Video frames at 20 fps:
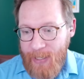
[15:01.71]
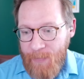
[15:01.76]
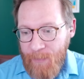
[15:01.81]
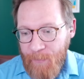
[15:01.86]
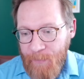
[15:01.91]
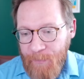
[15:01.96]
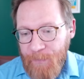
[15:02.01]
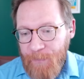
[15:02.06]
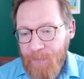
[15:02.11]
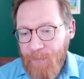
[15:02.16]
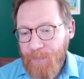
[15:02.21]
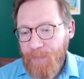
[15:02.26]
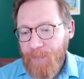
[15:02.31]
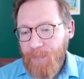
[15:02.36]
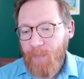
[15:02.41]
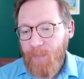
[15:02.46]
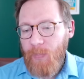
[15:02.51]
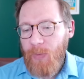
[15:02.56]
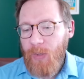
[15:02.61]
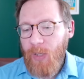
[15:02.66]

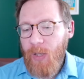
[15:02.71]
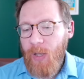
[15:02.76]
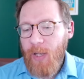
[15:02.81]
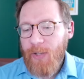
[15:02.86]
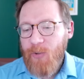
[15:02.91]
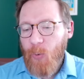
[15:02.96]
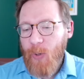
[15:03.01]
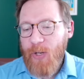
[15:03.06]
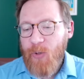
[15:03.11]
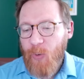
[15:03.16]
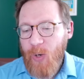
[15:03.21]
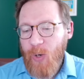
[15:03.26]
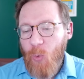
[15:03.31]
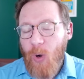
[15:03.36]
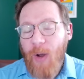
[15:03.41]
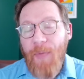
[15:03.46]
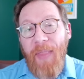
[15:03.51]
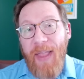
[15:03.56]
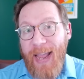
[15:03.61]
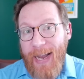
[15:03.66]

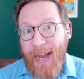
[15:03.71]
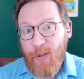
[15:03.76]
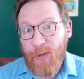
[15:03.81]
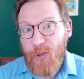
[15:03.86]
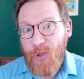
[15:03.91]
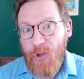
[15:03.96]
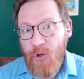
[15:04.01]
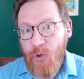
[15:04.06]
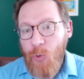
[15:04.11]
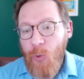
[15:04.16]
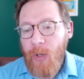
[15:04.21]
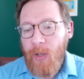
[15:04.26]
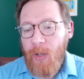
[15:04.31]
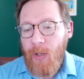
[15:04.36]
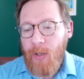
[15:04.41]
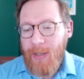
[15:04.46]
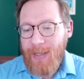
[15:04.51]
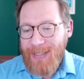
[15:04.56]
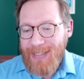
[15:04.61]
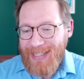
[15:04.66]
2021, they had two.
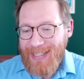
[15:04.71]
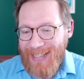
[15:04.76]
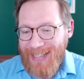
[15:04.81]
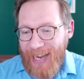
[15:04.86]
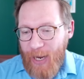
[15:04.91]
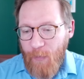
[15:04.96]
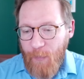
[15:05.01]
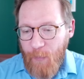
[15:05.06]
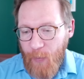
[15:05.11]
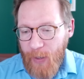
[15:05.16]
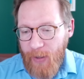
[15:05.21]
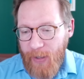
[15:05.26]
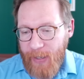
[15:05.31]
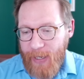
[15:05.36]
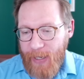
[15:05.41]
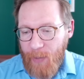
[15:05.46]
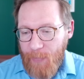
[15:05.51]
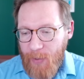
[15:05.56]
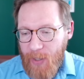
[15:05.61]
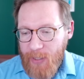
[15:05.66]
Sal Frelick
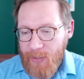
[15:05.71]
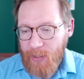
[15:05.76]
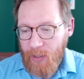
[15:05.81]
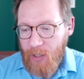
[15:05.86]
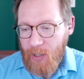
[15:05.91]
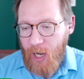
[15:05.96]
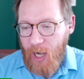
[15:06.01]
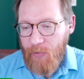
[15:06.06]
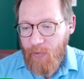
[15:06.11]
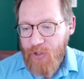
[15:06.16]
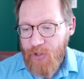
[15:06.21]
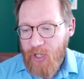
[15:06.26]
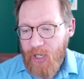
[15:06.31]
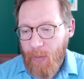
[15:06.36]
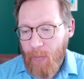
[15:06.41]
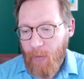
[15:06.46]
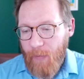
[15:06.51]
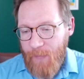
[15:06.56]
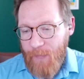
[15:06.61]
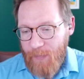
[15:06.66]
out of Boston College at
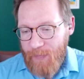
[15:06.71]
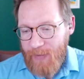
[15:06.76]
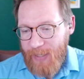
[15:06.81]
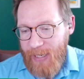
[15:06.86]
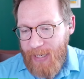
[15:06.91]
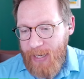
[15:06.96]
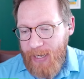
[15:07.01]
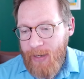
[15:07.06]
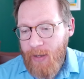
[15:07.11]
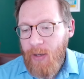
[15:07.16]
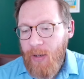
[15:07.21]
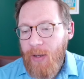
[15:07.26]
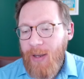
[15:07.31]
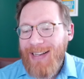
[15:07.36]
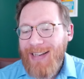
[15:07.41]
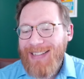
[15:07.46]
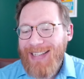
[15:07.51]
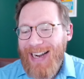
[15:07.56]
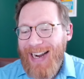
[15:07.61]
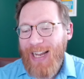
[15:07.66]
number 15.
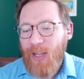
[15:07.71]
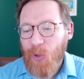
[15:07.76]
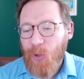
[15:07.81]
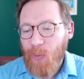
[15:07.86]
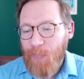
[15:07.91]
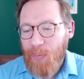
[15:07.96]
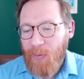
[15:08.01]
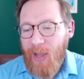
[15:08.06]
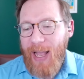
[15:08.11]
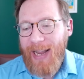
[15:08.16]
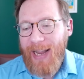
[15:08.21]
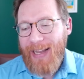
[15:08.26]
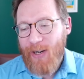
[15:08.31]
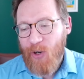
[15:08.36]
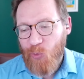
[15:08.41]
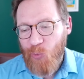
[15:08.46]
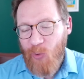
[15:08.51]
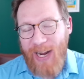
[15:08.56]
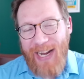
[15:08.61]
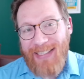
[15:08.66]
Tyler Black out
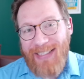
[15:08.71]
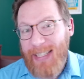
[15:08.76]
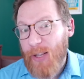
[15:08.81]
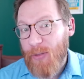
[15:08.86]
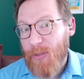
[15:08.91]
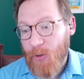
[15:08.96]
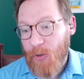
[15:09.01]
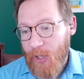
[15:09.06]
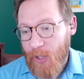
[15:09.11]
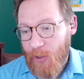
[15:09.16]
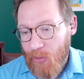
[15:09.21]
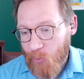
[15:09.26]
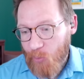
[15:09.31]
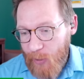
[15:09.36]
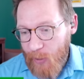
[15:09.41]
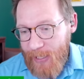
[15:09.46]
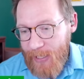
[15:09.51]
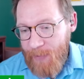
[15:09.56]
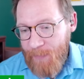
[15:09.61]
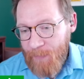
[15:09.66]
of Wright State at
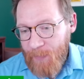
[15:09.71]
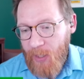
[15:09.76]
33.